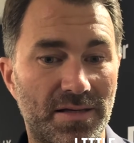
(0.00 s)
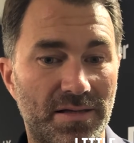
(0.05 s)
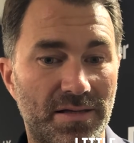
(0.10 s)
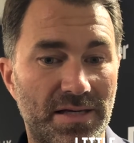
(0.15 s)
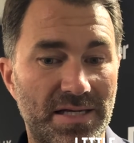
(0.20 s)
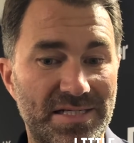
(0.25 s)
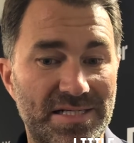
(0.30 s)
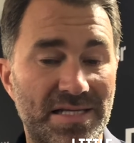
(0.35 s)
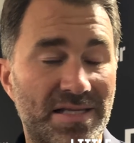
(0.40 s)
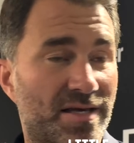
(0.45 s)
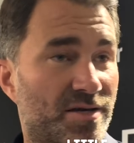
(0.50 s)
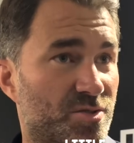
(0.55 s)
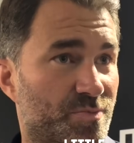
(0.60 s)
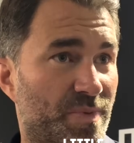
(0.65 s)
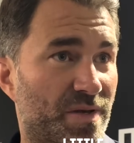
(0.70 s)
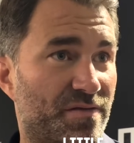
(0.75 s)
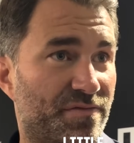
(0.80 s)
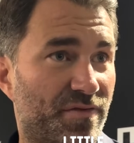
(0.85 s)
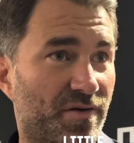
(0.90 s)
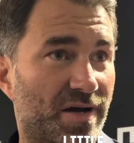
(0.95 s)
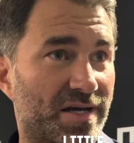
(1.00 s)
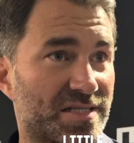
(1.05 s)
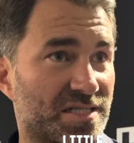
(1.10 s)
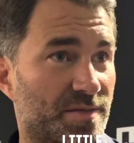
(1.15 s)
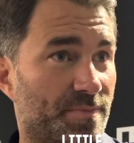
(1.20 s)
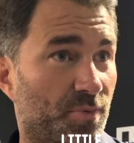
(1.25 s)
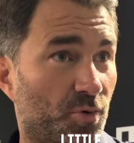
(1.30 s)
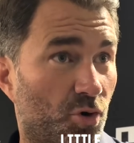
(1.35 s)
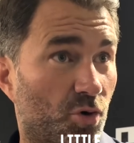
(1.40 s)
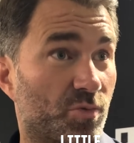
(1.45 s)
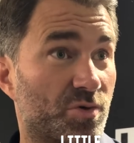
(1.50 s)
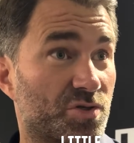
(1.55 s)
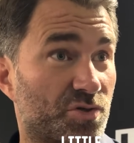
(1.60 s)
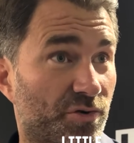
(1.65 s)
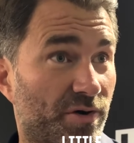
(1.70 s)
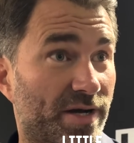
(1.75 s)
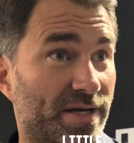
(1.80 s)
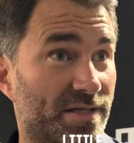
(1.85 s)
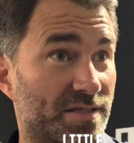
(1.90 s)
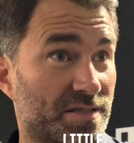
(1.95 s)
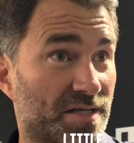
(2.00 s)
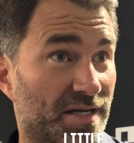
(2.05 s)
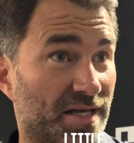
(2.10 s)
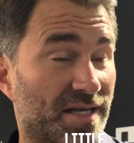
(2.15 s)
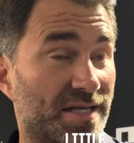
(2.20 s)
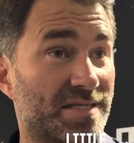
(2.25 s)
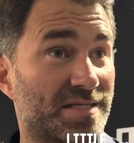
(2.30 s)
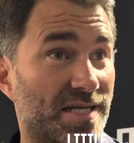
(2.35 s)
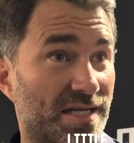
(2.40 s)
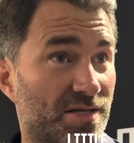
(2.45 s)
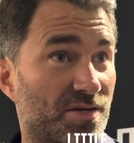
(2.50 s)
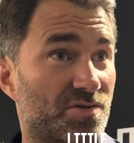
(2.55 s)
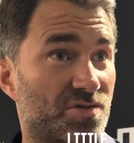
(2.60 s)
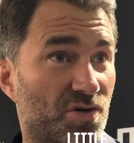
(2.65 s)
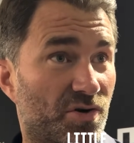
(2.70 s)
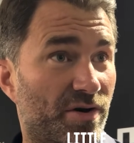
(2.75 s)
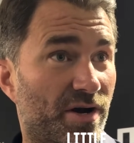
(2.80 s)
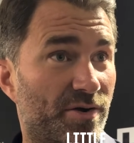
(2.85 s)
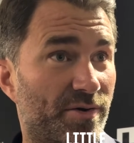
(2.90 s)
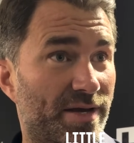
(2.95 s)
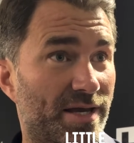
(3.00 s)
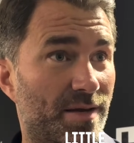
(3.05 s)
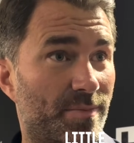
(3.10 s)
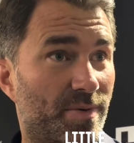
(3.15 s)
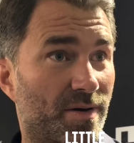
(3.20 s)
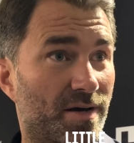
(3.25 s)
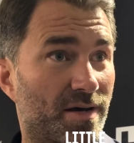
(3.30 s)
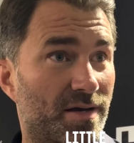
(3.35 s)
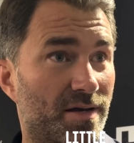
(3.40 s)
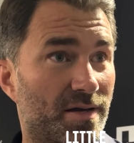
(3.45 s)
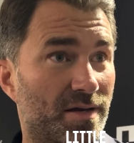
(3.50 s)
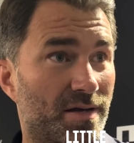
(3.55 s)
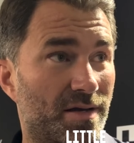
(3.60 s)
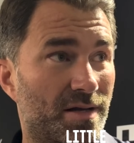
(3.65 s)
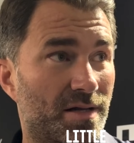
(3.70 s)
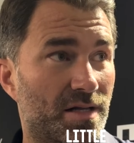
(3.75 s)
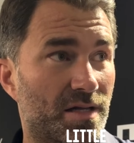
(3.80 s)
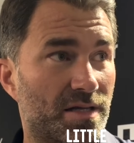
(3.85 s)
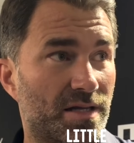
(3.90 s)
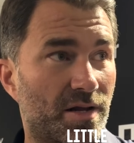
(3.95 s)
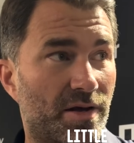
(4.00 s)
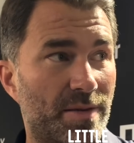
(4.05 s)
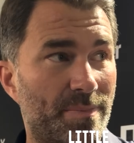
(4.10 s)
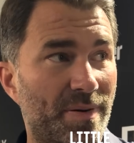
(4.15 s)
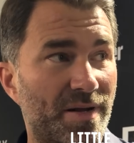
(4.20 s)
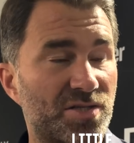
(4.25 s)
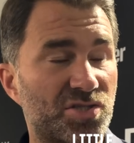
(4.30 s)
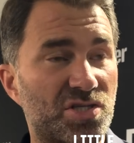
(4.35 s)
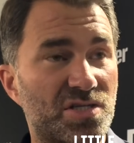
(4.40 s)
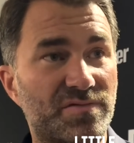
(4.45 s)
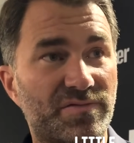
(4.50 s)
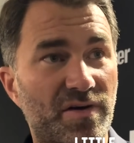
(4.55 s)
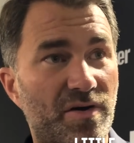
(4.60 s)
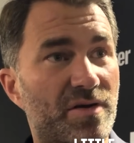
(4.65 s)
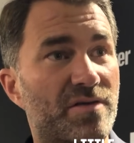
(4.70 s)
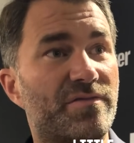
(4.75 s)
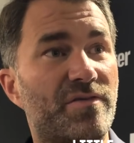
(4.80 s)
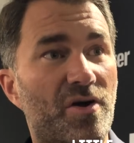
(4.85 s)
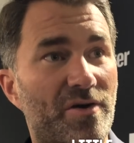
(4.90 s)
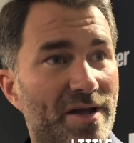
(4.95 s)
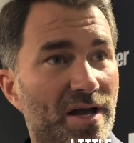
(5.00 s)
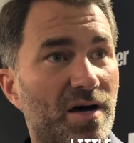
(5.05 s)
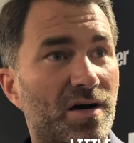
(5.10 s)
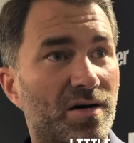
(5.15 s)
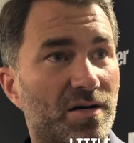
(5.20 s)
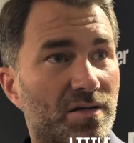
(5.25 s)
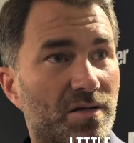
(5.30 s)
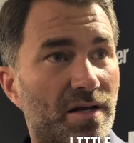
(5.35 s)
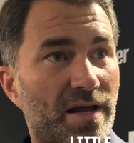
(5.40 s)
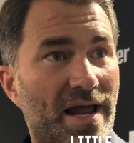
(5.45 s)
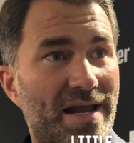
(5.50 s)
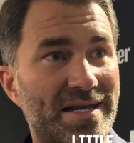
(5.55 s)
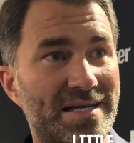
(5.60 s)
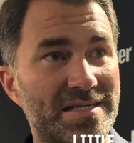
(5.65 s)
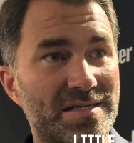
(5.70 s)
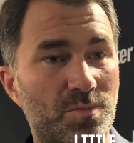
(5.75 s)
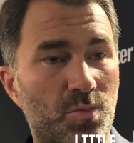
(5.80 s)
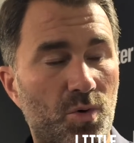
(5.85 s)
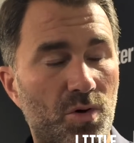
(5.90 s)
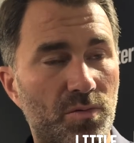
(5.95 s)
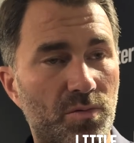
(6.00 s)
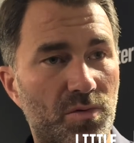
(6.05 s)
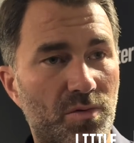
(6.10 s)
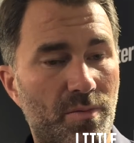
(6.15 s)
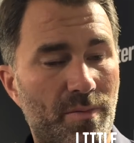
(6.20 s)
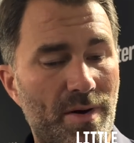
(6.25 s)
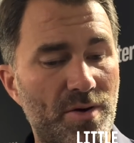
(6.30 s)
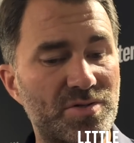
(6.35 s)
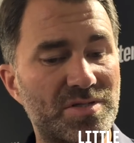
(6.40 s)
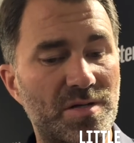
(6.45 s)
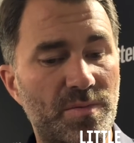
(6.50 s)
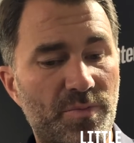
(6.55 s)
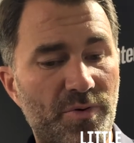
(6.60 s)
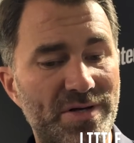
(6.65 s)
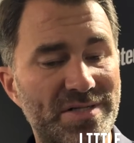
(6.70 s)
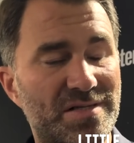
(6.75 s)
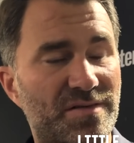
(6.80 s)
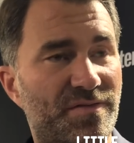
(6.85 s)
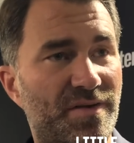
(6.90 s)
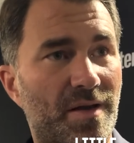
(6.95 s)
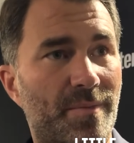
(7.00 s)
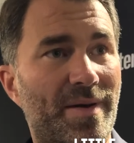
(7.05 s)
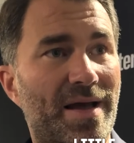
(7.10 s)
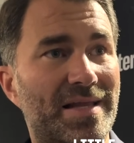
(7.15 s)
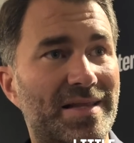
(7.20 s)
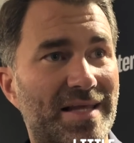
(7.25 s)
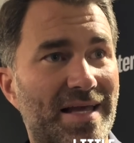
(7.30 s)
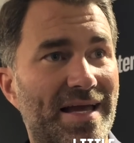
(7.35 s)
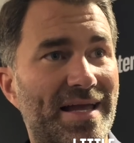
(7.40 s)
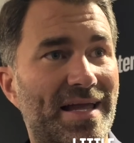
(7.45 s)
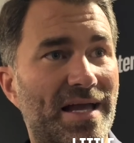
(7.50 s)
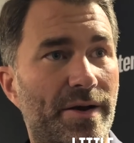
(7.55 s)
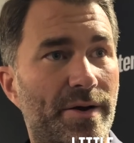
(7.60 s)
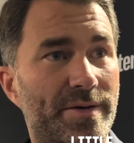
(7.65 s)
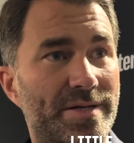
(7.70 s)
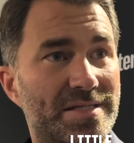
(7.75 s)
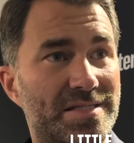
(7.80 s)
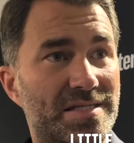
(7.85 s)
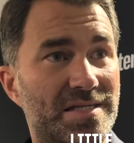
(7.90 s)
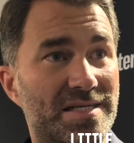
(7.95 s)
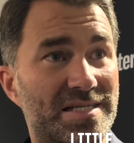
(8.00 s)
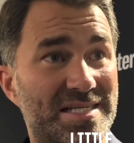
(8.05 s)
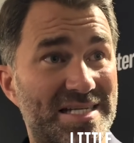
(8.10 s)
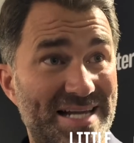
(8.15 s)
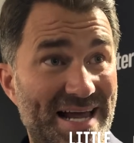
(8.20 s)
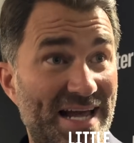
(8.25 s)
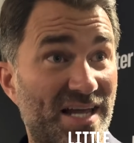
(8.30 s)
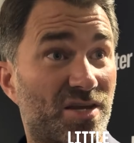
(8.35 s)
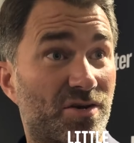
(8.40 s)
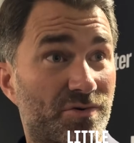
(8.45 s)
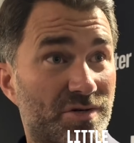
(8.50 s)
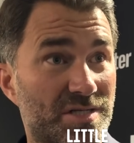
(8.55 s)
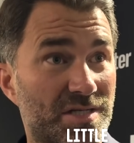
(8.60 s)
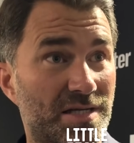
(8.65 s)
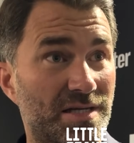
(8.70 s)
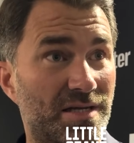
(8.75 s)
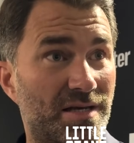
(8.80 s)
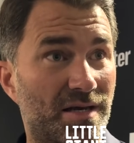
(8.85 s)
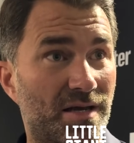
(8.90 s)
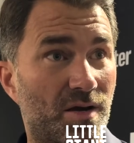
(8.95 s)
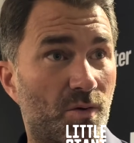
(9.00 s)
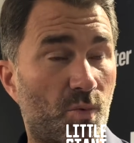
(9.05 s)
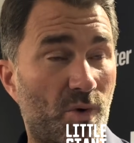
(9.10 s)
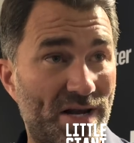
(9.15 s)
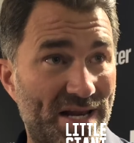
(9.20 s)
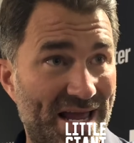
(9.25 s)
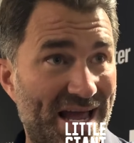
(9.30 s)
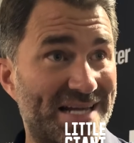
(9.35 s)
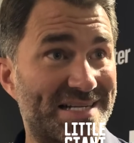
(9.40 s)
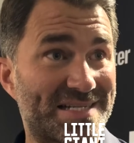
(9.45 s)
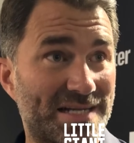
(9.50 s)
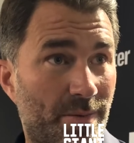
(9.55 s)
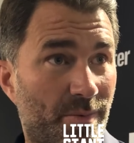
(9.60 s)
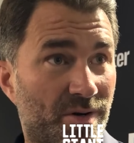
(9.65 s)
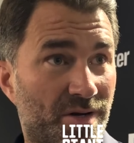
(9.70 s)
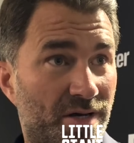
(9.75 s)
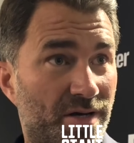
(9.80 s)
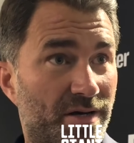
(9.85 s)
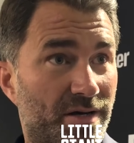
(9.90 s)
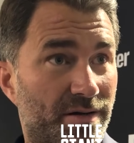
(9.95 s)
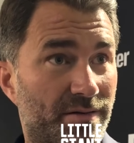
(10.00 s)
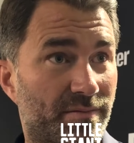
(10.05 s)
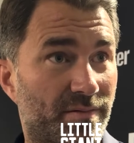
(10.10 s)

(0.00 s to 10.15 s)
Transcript: he's in those big fights. Support was great. It's going to continue to grow here. But, you know, he punches very, very hard. And he's what the most impressive thing about Diego is his accuracy when he has someone hurt.